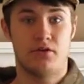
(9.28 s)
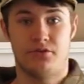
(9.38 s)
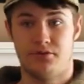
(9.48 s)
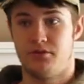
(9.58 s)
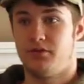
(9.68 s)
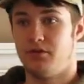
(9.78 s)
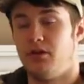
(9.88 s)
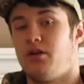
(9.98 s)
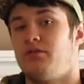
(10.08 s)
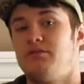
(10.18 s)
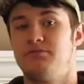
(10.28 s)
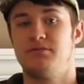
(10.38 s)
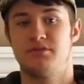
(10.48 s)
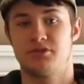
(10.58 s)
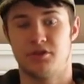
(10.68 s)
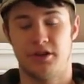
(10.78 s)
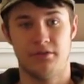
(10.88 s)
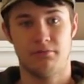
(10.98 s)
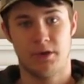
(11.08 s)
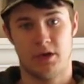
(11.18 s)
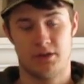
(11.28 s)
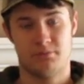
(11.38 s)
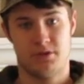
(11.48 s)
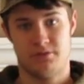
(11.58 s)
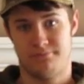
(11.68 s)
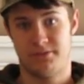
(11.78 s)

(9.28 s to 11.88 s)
on the screen behind me,